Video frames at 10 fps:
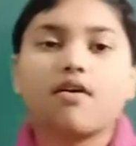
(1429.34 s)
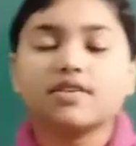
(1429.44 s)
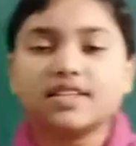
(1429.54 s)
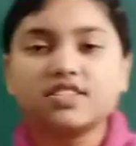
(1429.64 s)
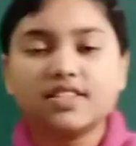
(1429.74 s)

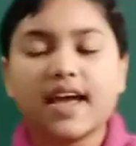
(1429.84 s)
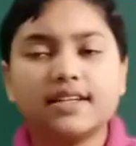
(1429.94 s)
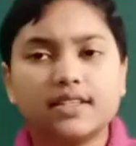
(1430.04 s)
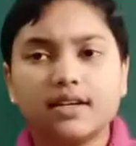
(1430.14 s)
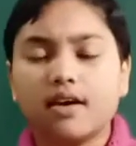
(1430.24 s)
such
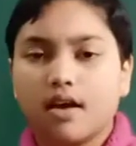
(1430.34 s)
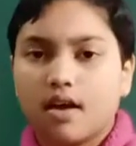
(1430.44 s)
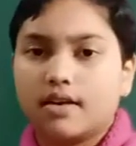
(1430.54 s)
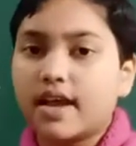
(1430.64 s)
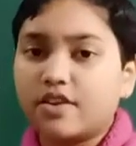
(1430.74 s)

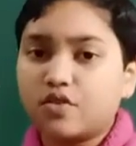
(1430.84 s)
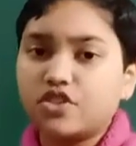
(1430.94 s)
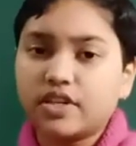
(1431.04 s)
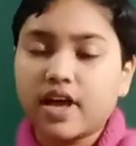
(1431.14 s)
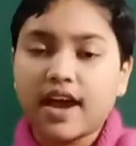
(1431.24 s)
that
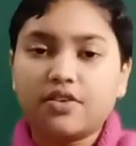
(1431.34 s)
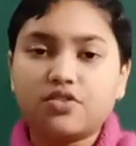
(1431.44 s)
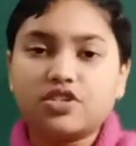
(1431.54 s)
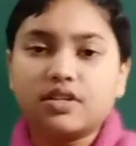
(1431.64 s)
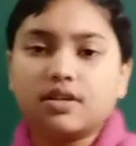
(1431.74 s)
nitrogen,
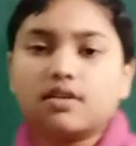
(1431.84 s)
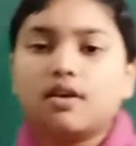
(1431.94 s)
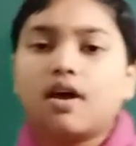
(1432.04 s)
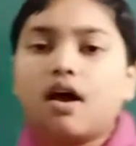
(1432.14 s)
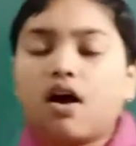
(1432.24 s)

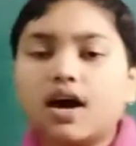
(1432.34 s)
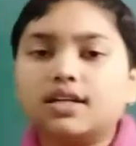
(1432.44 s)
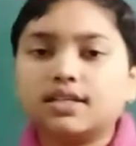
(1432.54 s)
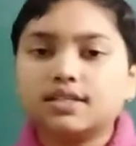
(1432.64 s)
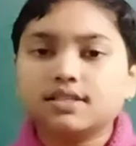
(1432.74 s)
hydrogen,
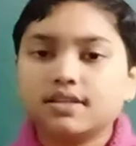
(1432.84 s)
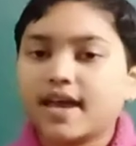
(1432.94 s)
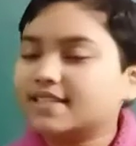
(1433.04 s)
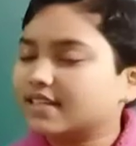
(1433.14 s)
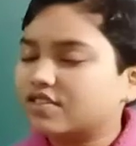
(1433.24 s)
argon,
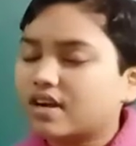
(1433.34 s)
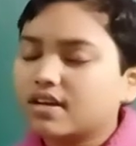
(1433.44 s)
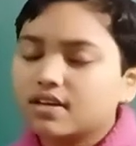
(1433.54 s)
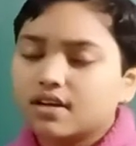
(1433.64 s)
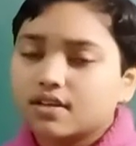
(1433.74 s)

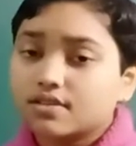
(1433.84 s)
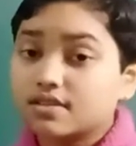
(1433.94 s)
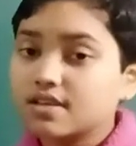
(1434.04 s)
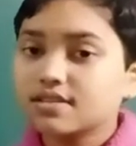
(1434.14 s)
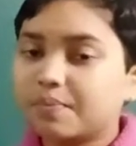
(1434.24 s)
etc.
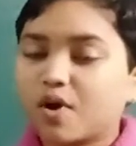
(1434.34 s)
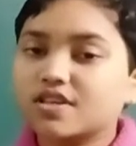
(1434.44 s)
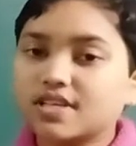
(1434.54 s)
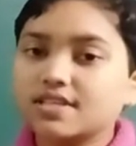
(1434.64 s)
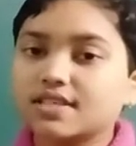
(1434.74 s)
This
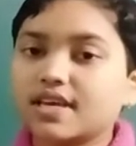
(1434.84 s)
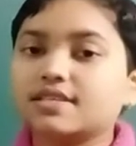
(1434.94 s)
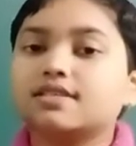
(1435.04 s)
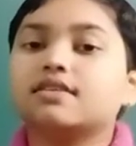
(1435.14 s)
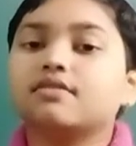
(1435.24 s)
process is
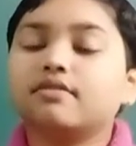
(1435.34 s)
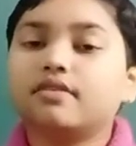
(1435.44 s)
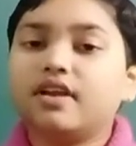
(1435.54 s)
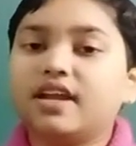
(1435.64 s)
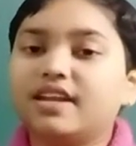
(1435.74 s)

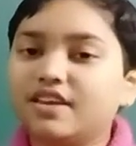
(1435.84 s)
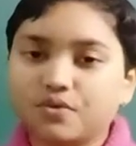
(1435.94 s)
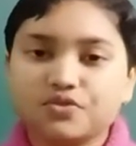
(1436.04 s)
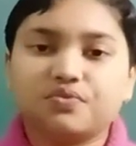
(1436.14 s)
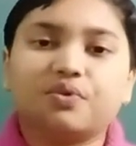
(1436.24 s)
really
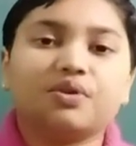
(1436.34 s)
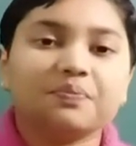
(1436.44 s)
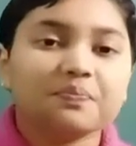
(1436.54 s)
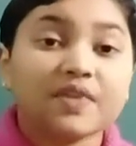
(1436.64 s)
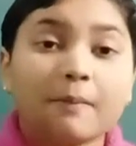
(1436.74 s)

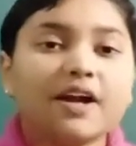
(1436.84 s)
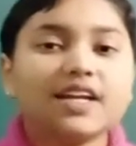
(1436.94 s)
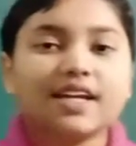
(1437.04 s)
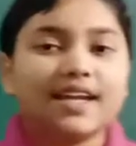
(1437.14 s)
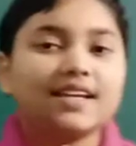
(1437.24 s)
useful, but
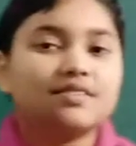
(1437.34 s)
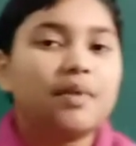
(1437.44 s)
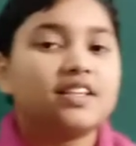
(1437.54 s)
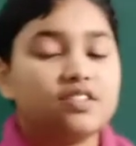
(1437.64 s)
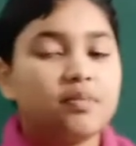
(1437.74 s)
it takes
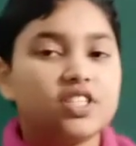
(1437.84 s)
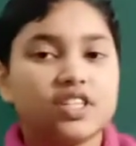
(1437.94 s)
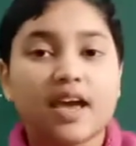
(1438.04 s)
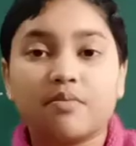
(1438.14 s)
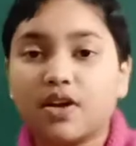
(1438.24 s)
much
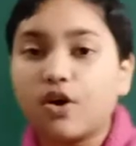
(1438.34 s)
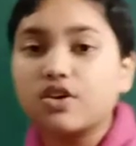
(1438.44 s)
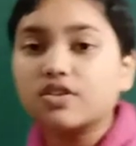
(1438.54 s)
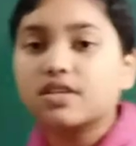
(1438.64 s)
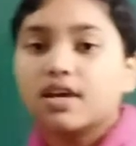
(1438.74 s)
time
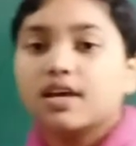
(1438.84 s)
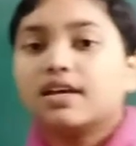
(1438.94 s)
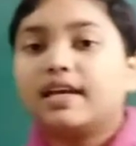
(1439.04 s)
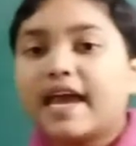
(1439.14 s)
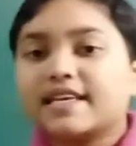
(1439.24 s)
because
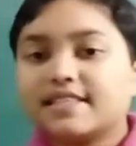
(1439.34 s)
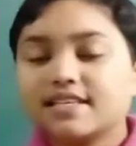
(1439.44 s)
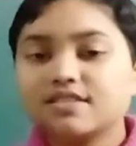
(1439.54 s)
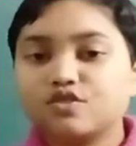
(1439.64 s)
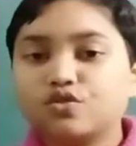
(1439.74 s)

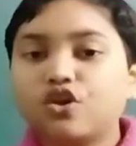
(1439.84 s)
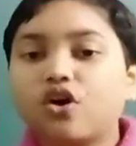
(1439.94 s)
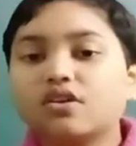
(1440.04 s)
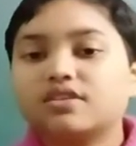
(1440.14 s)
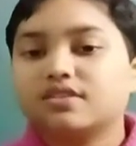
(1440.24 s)
gases do
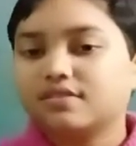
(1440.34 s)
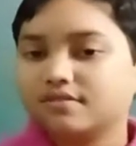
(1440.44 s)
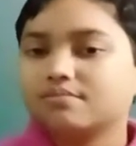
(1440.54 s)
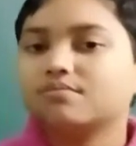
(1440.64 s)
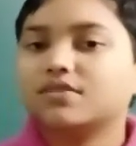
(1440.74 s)
not
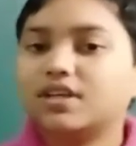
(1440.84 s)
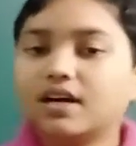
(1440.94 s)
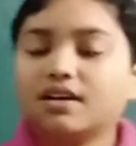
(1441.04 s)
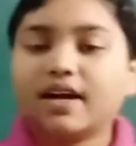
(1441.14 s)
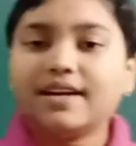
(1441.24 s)

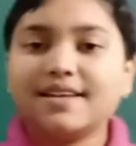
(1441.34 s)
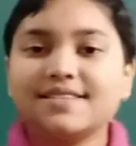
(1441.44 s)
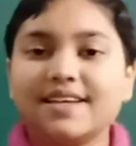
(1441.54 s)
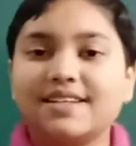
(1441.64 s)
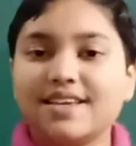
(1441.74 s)

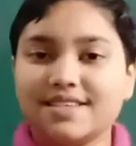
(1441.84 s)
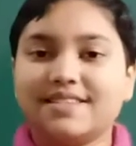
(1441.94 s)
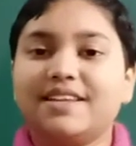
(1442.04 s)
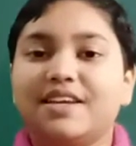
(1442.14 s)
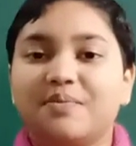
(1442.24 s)
condensate
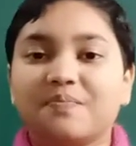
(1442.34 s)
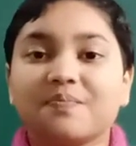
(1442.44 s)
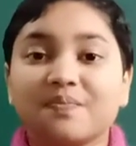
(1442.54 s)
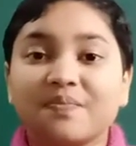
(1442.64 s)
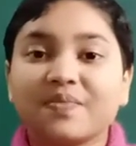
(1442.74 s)
easily.
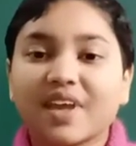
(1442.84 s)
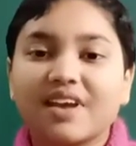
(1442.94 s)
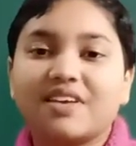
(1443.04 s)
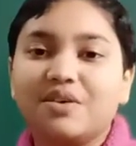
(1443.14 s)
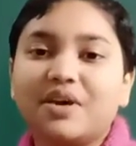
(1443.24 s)
You